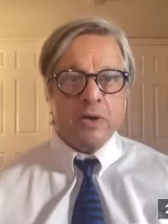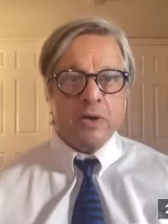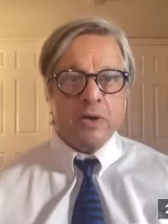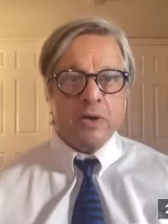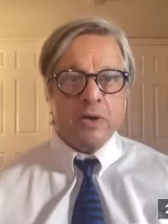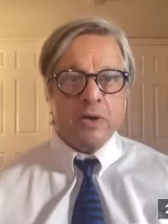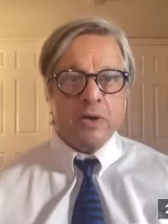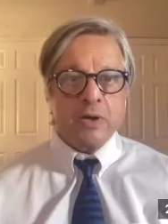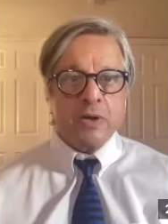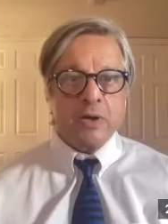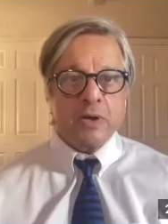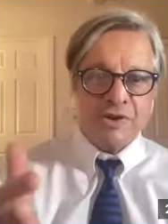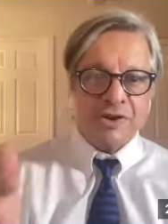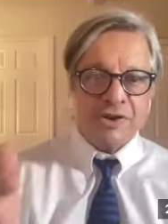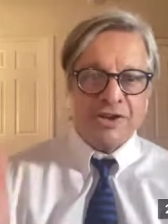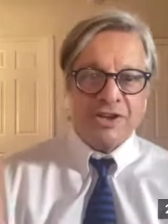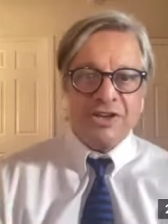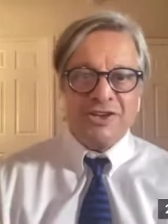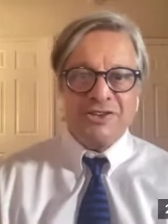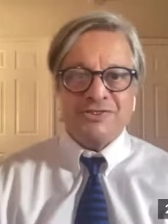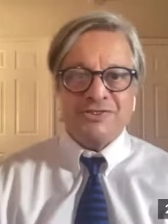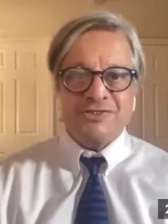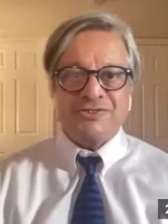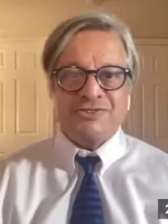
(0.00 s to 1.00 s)
And we lose our
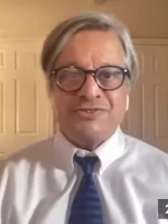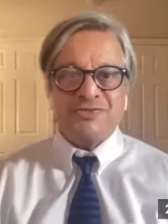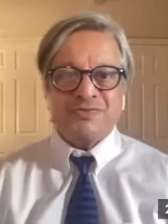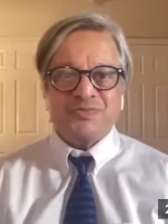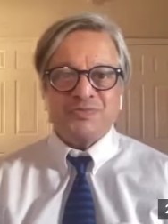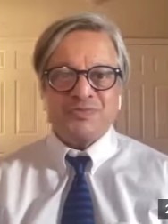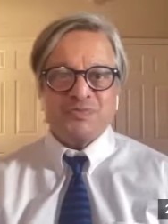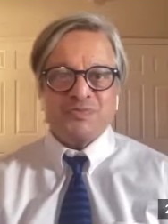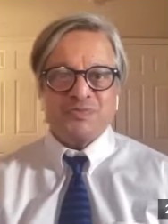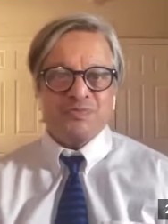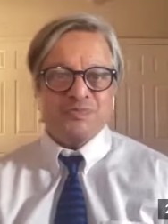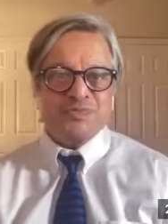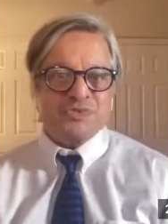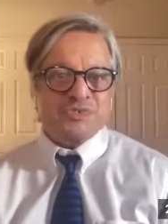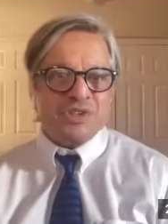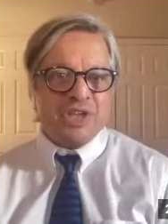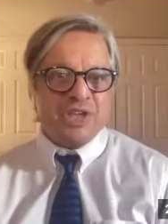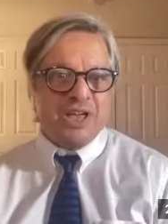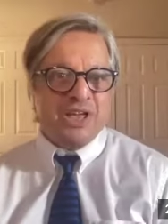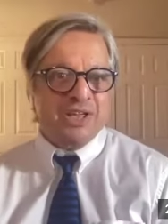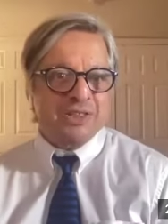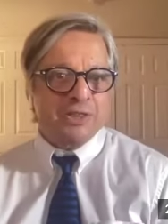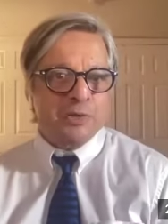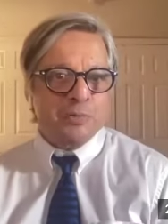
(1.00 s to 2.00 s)
keys,
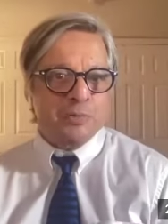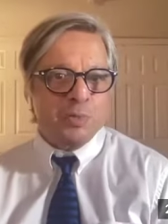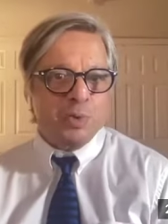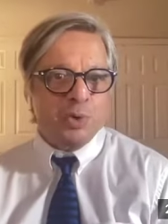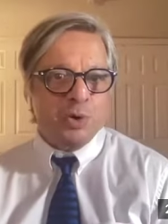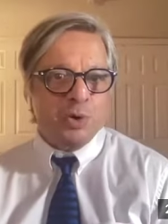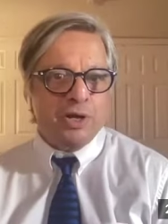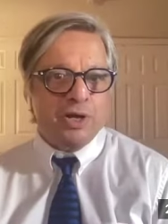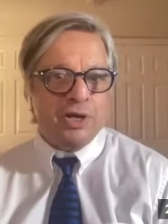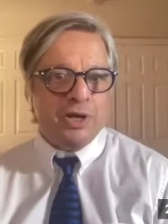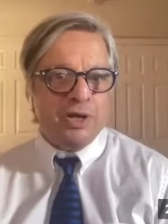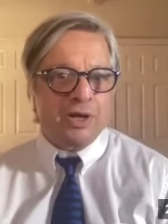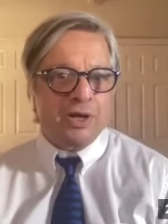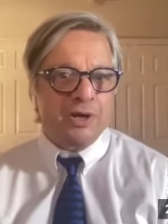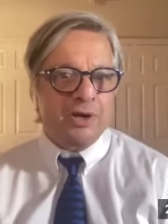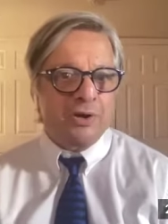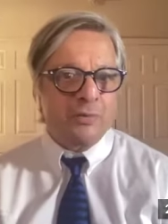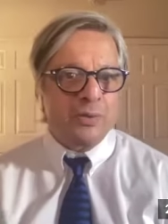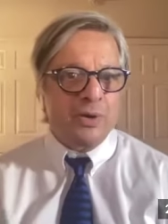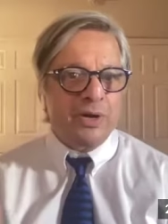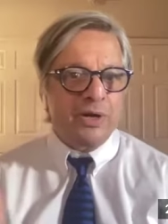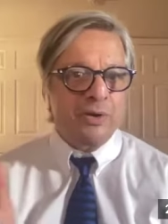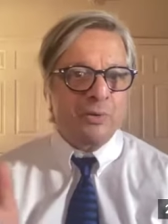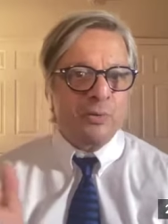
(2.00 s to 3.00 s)
say, in the morning on
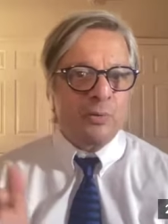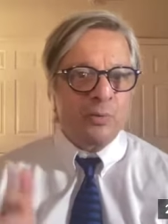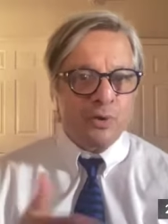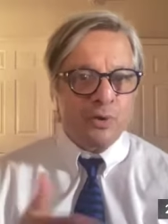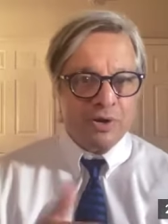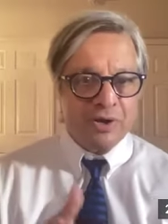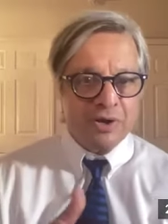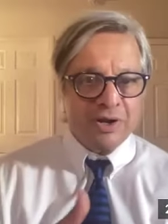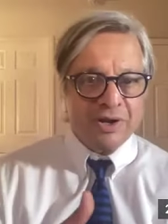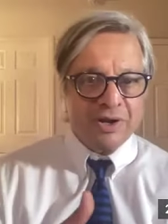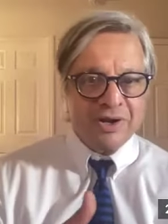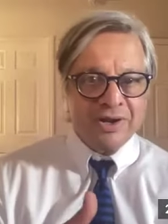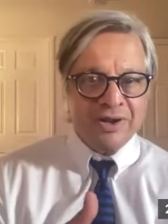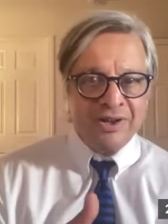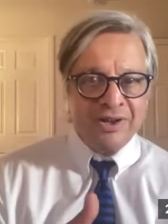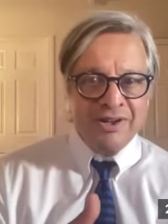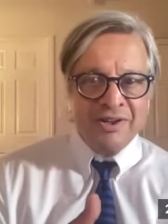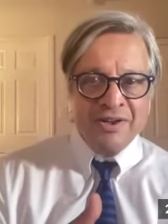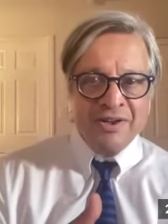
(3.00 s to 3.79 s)
our way to work,